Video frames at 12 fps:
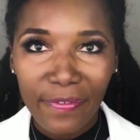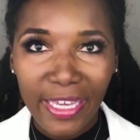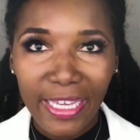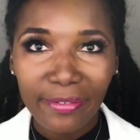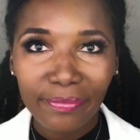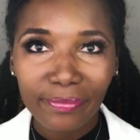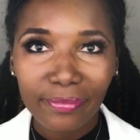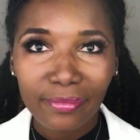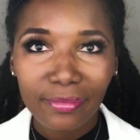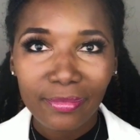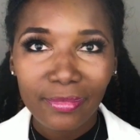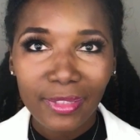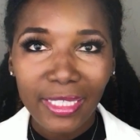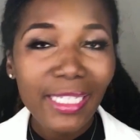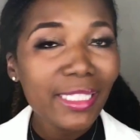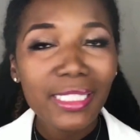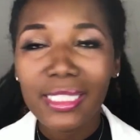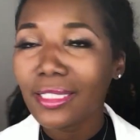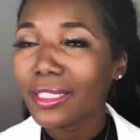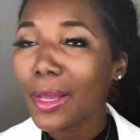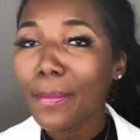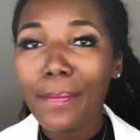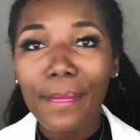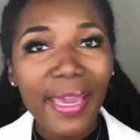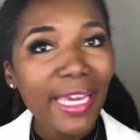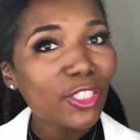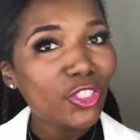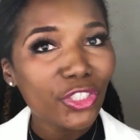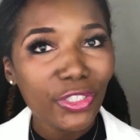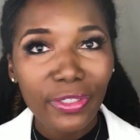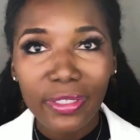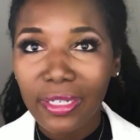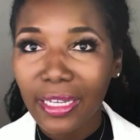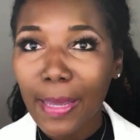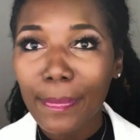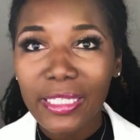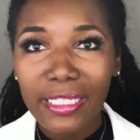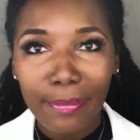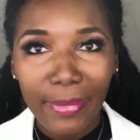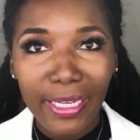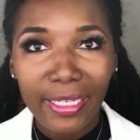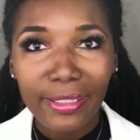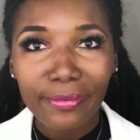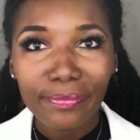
It is still a major epidemic.